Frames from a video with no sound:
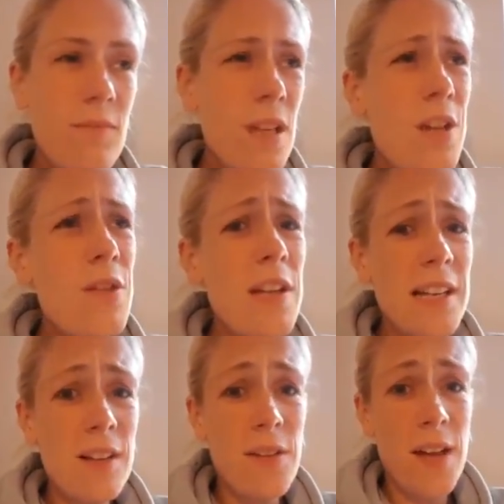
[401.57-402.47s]
Another
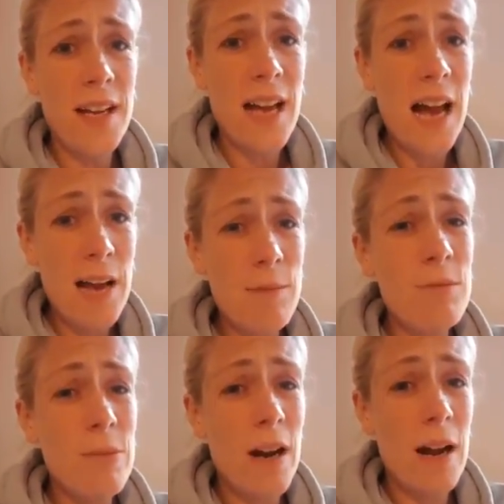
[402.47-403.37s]
little thing,
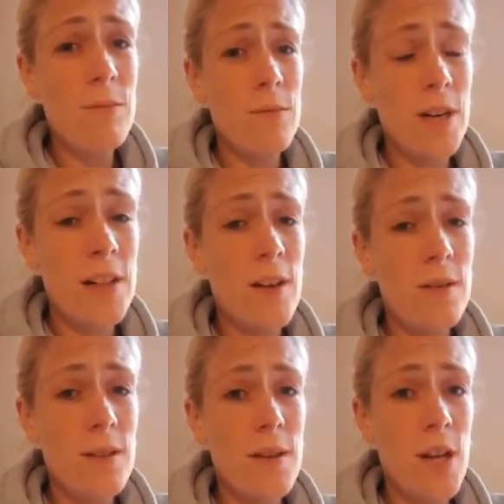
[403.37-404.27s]

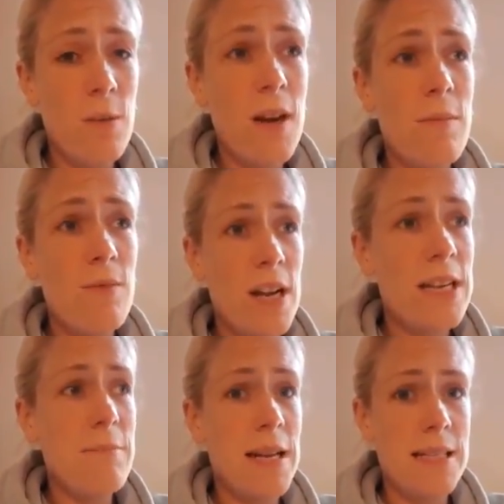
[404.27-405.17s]
those that know me, I'm a
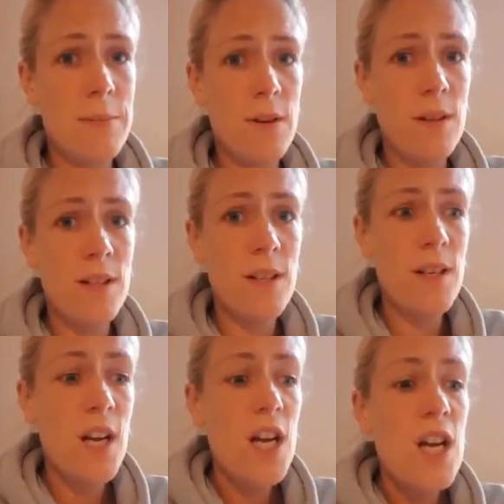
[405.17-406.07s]
really messy
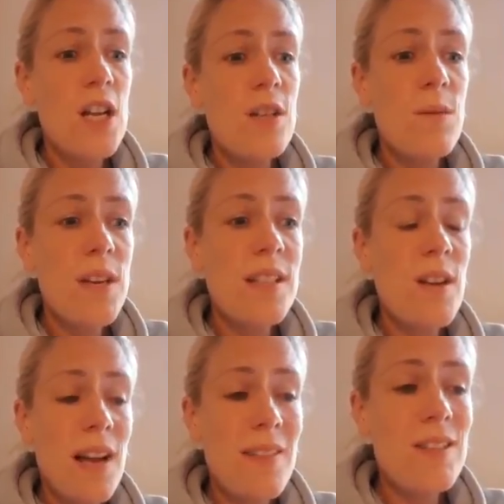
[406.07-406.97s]
person, so things
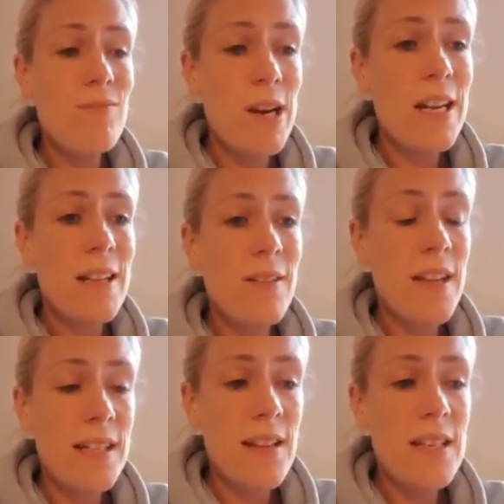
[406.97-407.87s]
like this
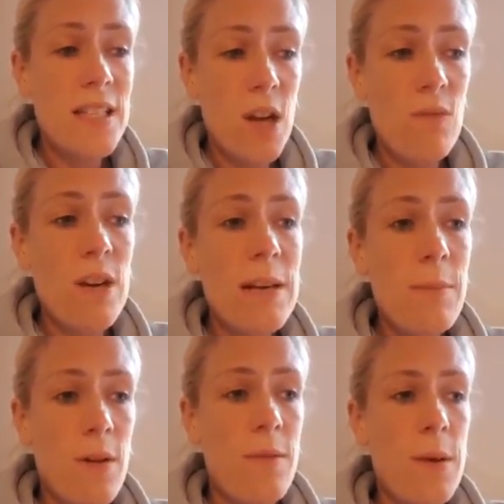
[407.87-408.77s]
don't really
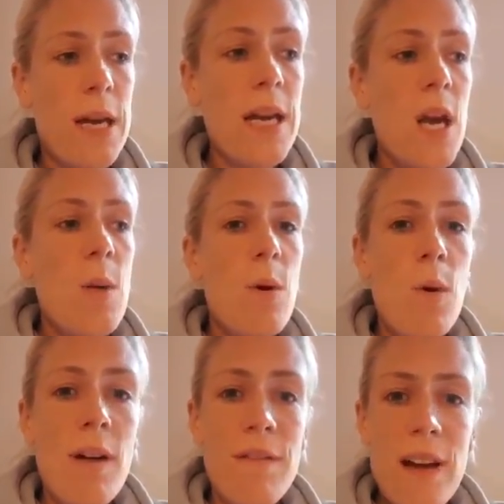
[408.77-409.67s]
bother me. But
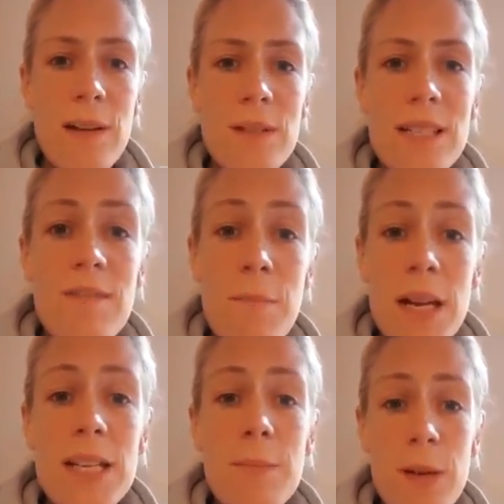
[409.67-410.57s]
what I've found is if
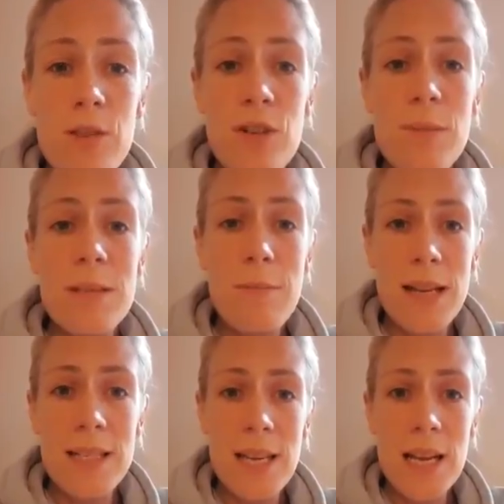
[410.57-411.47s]
Maya's bedroom is
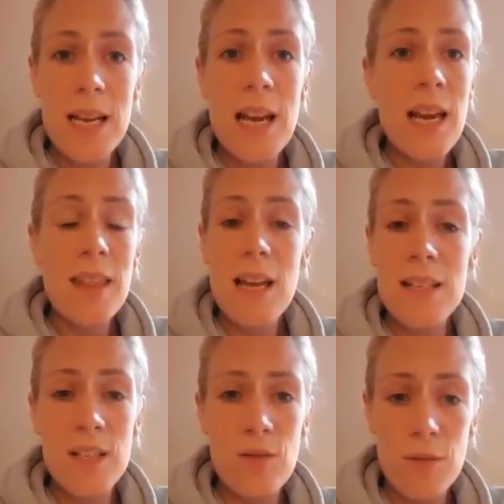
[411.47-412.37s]
messy,
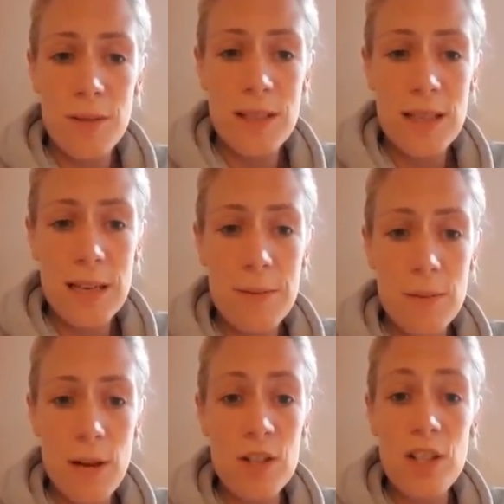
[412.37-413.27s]
that disrupts the sleep
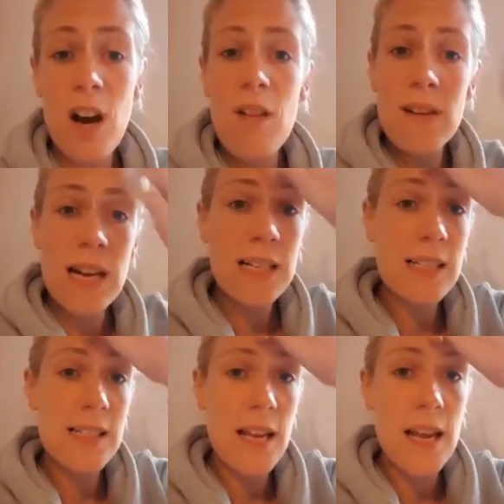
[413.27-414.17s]
as well. She can't relax
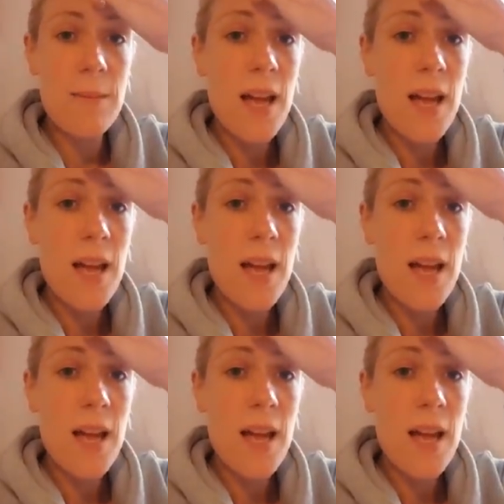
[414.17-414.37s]
the same.